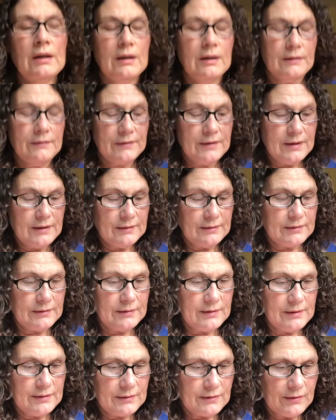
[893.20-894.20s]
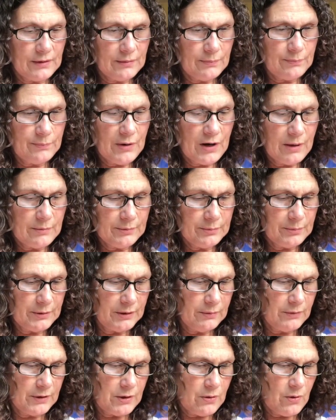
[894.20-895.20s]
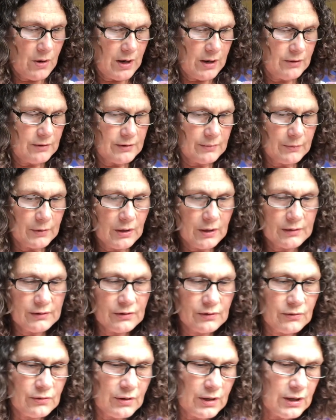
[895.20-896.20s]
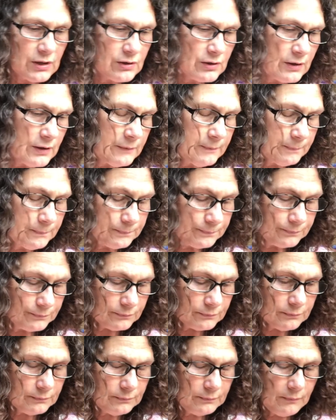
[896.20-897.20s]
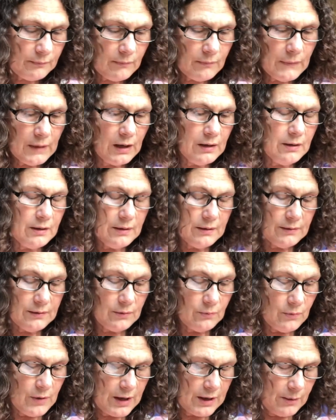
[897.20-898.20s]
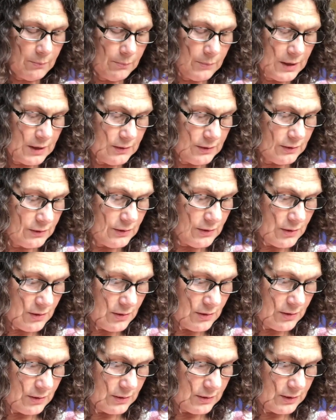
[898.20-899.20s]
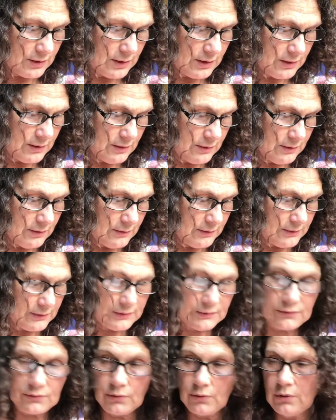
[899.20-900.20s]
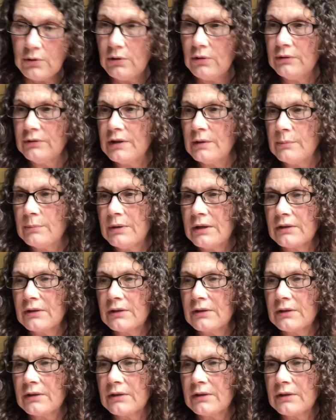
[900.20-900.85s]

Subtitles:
this is going to probably require some concentration. The recommended yarn is Stroll, Knit Pick